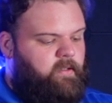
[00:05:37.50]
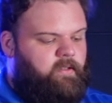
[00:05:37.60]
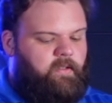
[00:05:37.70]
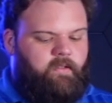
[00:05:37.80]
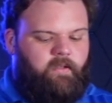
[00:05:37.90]

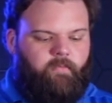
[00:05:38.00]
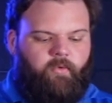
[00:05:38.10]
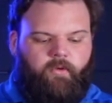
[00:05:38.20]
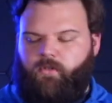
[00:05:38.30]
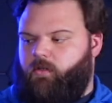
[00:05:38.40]
this inside
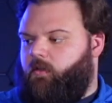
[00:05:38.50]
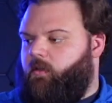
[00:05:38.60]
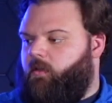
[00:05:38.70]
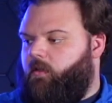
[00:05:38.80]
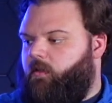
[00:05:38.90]
portion
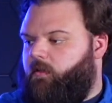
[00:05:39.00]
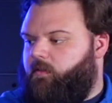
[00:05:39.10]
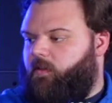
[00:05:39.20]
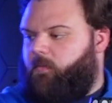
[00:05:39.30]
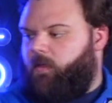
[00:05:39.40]

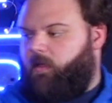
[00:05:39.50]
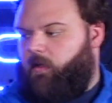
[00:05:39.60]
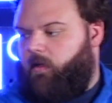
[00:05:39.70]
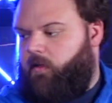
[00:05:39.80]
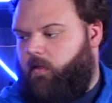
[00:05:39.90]
going to
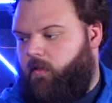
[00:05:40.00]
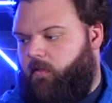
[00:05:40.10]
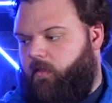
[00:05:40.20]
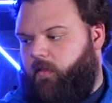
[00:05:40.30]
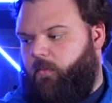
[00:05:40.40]
be
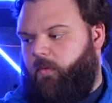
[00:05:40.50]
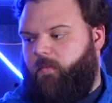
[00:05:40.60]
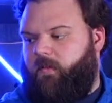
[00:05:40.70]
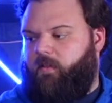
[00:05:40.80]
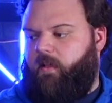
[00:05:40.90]
what we
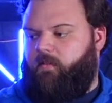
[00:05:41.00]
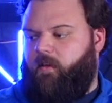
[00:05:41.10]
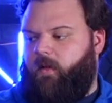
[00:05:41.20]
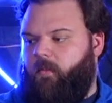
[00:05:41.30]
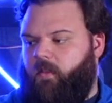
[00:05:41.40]
missed last
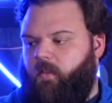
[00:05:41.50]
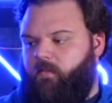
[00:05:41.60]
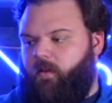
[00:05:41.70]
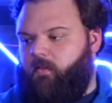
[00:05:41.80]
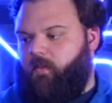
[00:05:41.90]
time, and then
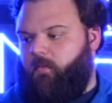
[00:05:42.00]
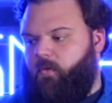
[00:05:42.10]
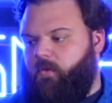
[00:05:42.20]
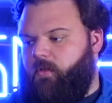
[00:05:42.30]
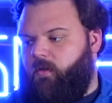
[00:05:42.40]
this outside
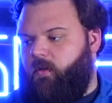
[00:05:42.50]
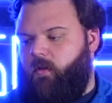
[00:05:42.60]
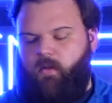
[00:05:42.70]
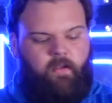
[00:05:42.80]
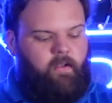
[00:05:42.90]
portion
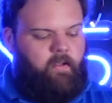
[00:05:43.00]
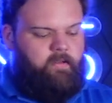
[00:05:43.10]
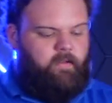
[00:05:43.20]
is